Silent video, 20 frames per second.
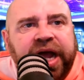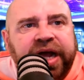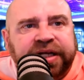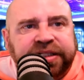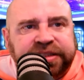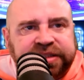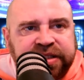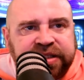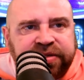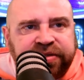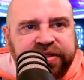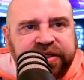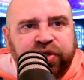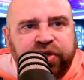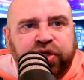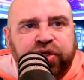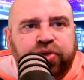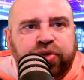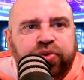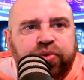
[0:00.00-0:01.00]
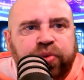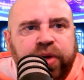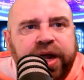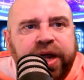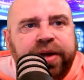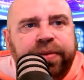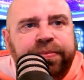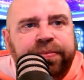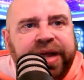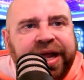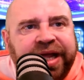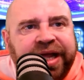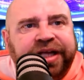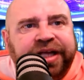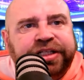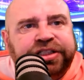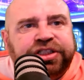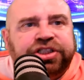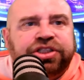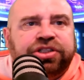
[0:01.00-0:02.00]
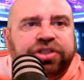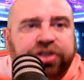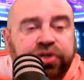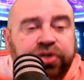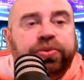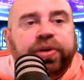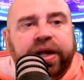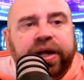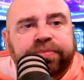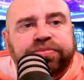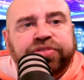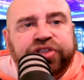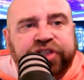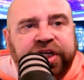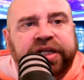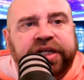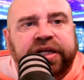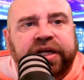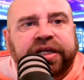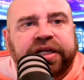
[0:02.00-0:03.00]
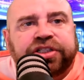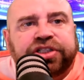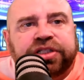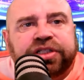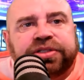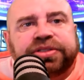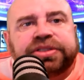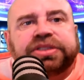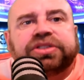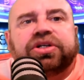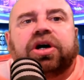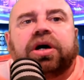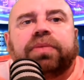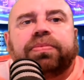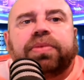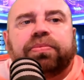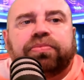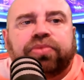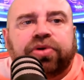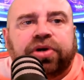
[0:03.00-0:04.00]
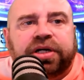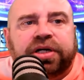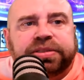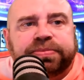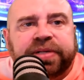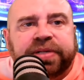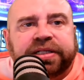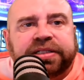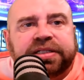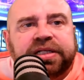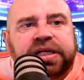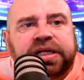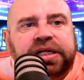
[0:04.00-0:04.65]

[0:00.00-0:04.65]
as the QMJHL's Top Prospect.